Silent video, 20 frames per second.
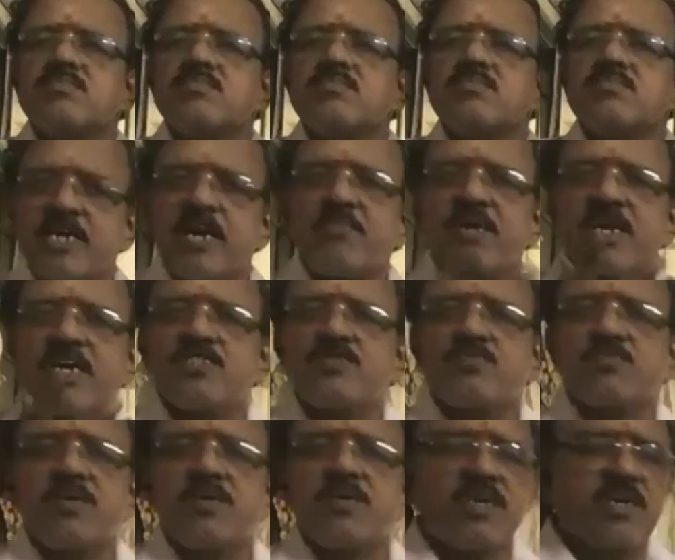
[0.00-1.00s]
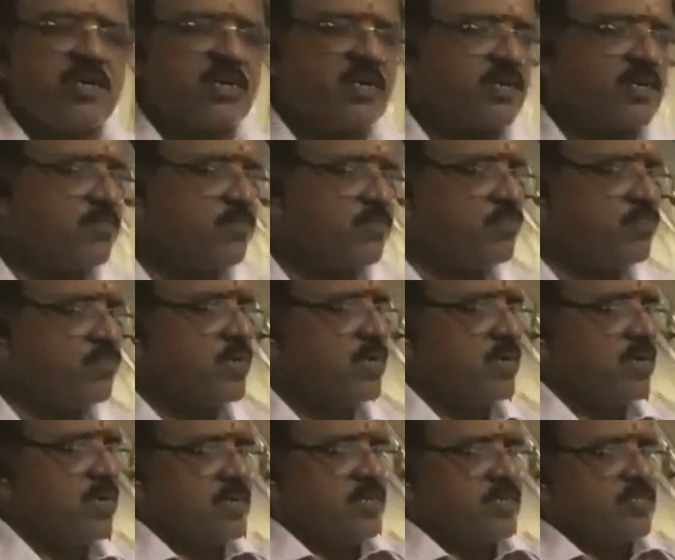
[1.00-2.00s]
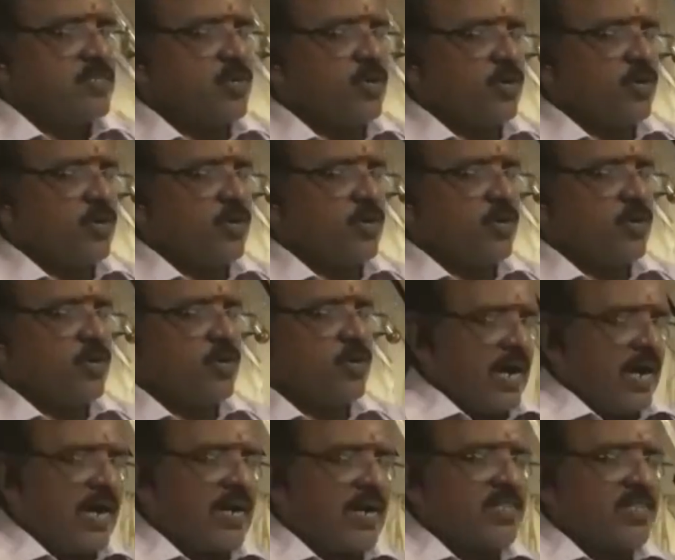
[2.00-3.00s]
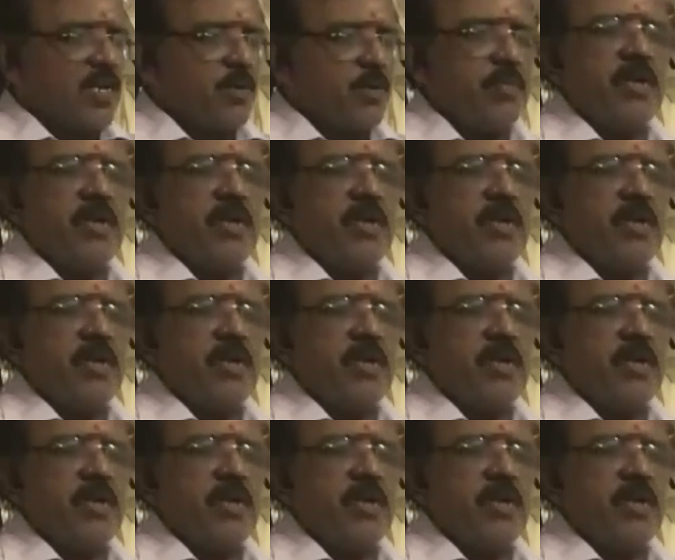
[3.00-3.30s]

Same case here. So at the